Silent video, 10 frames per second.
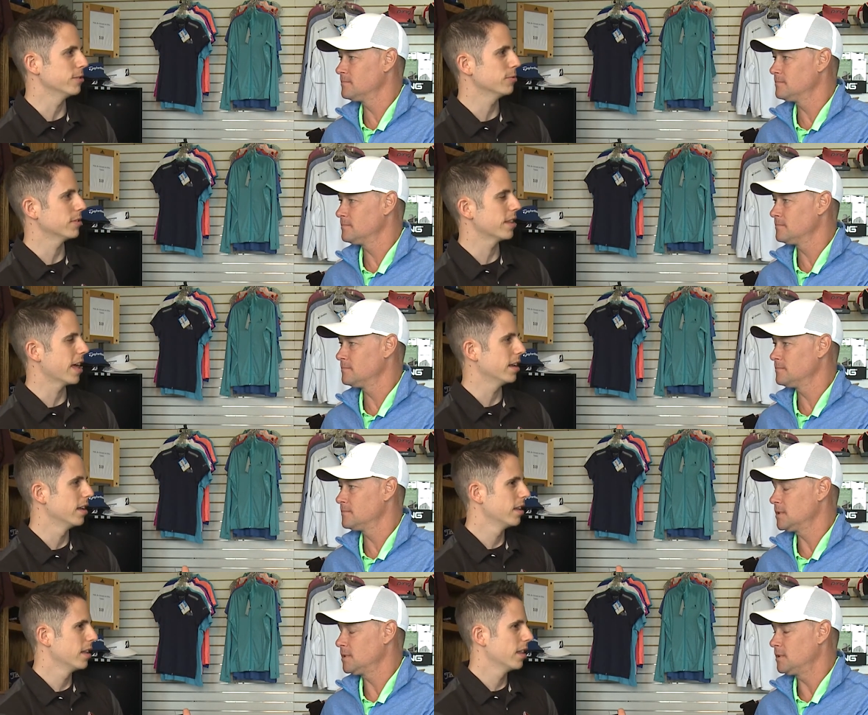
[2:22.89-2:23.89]
Speaker 1: you that
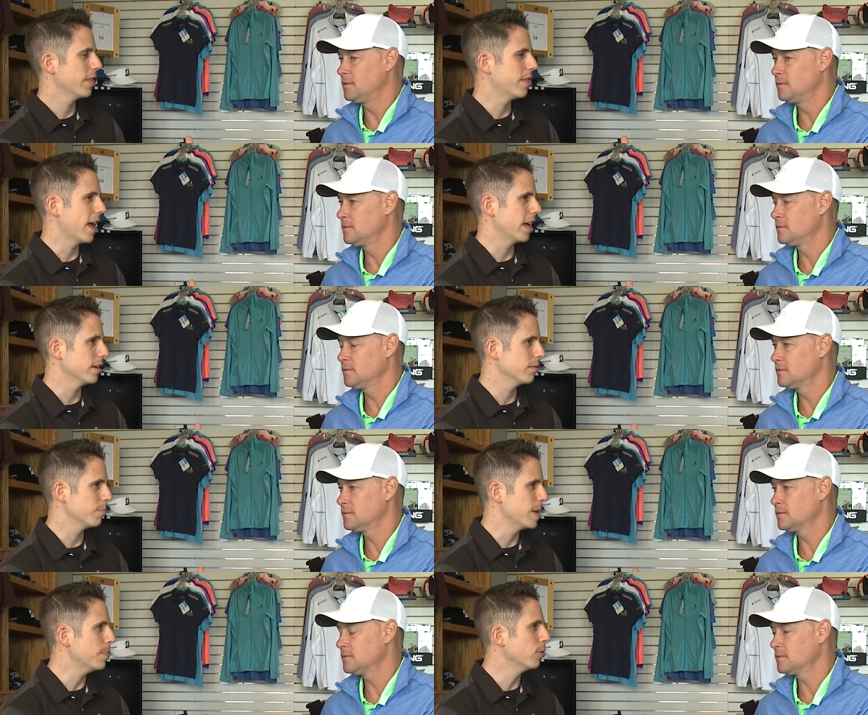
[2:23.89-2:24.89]
that
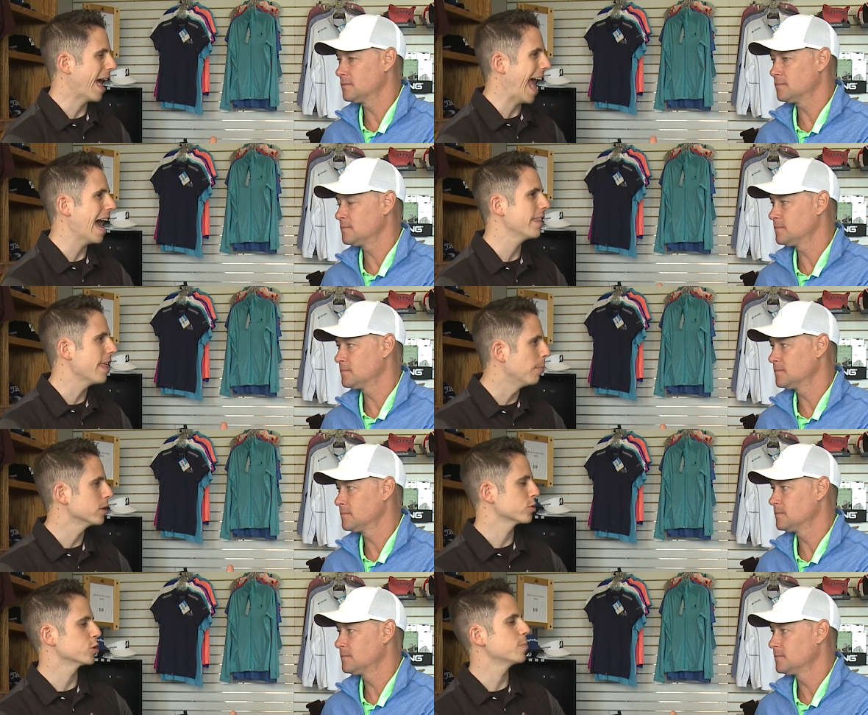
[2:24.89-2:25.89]
people had that
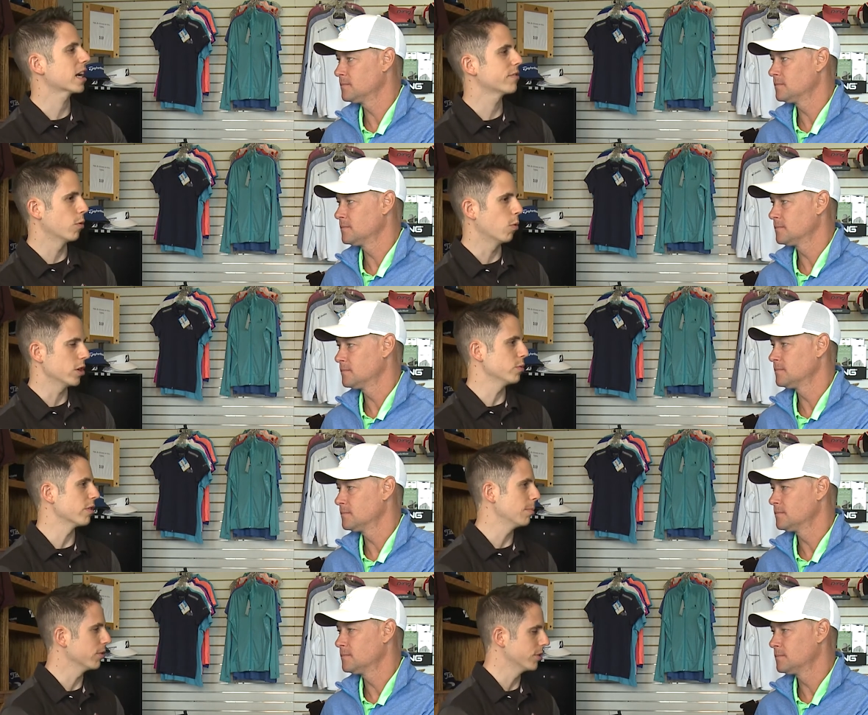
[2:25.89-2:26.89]
much respect for what you
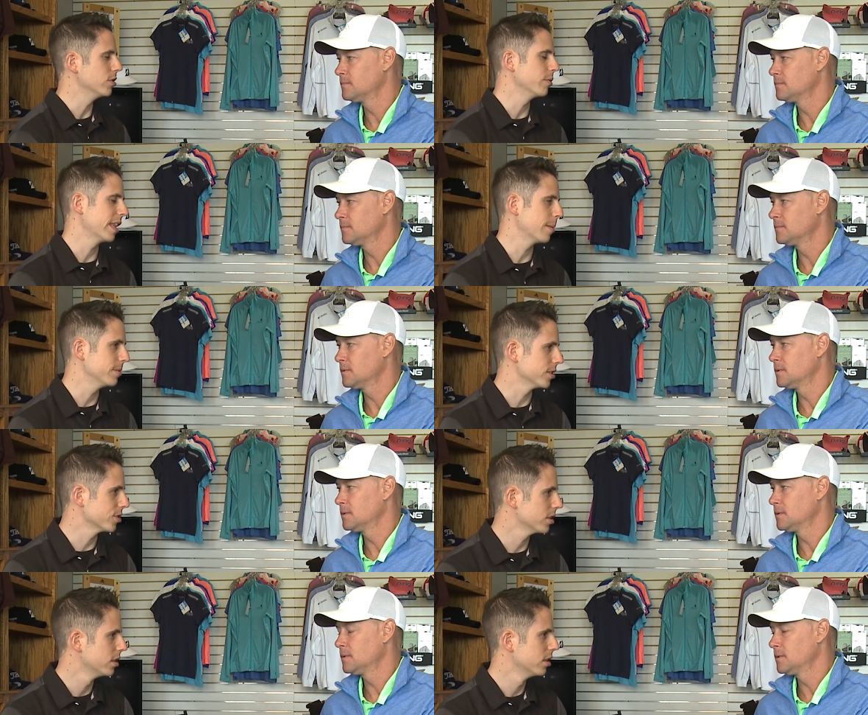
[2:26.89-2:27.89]
were able to do in that
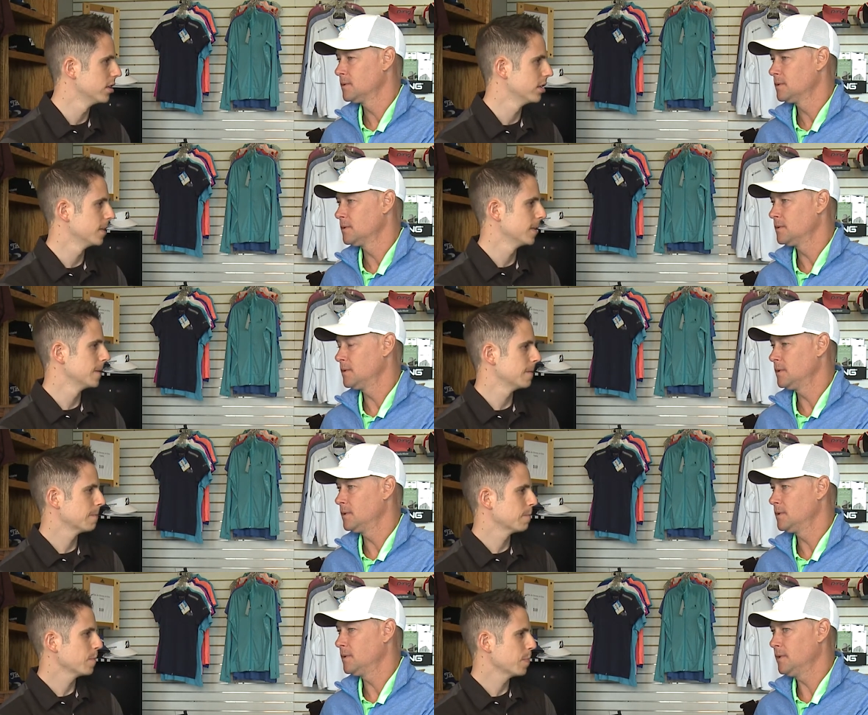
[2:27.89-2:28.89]
position?
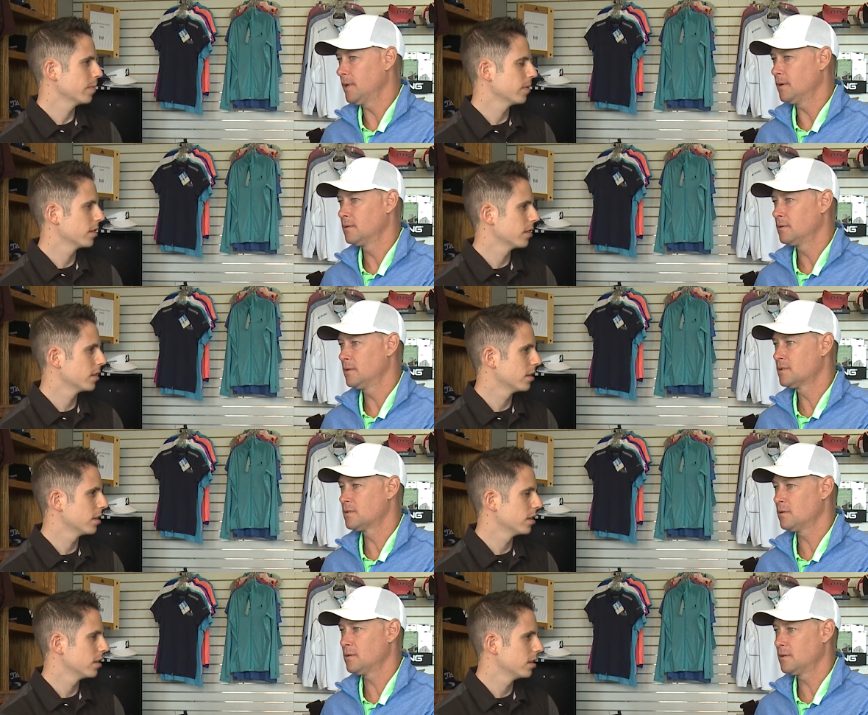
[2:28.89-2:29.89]
Speaker 2: Yeah,
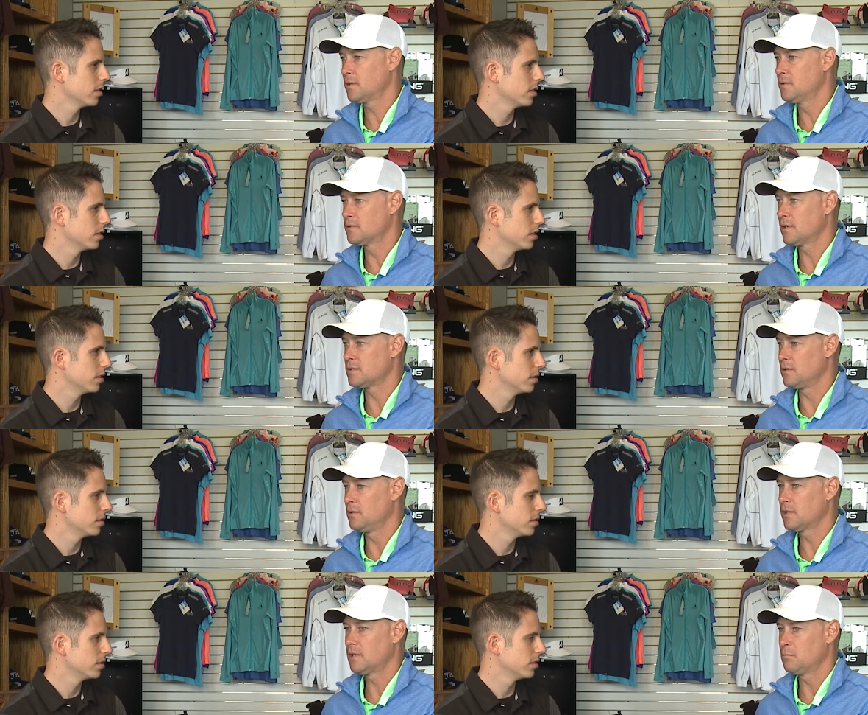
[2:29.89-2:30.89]
it's a, like you said, it's a
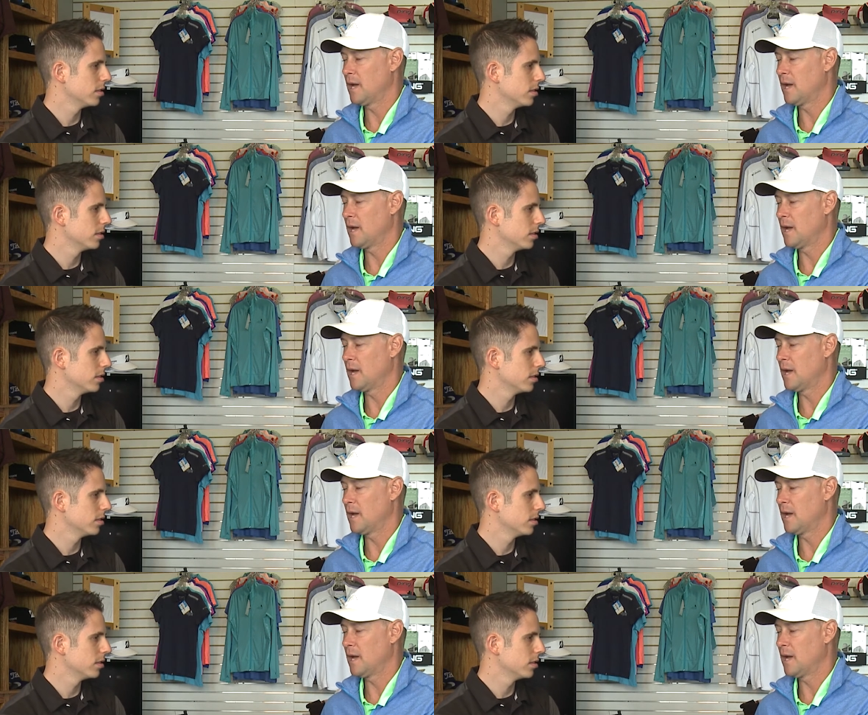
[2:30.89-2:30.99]
looking